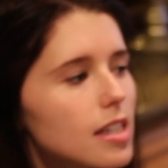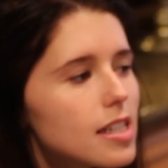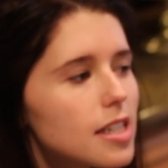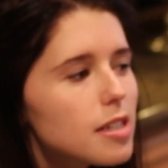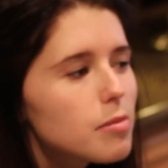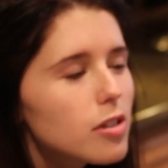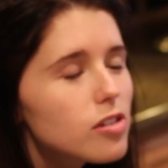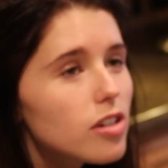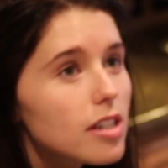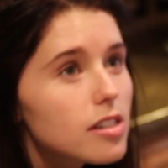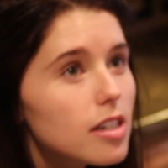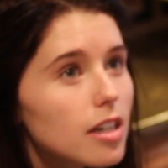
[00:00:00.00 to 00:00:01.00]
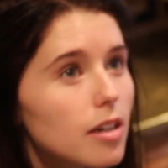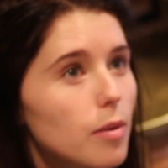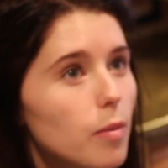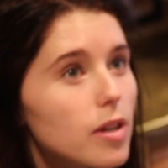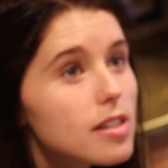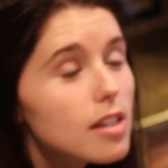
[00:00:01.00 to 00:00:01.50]
Tinted moisturizer
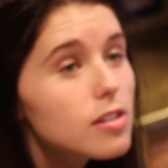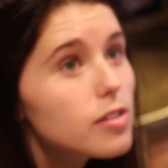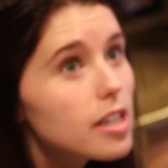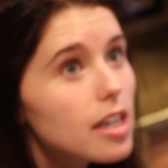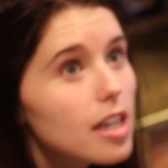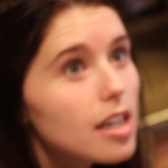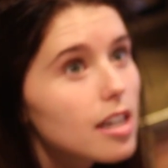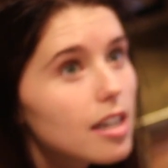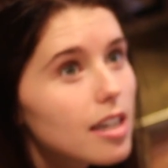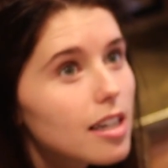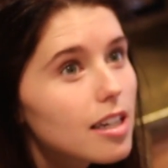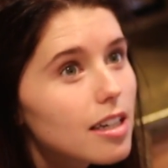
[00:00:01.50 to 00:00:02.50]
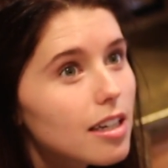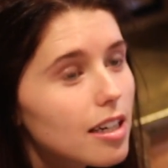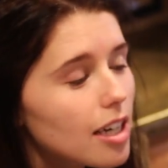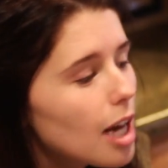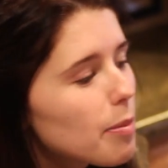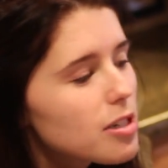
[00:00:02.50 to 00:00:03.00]
with sunscreen in it. I think that's
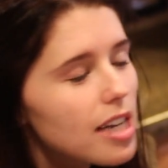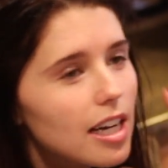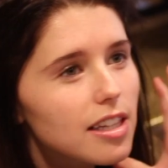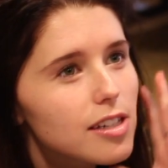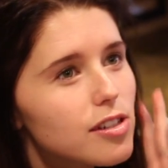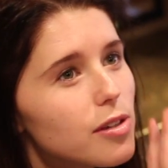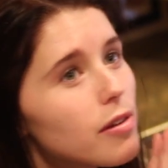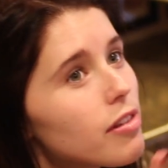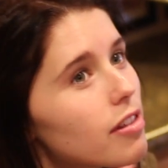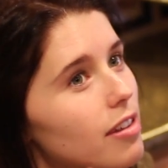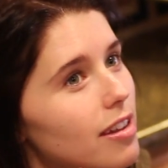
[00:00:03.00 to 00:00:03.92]
great. Gotta protect this youth.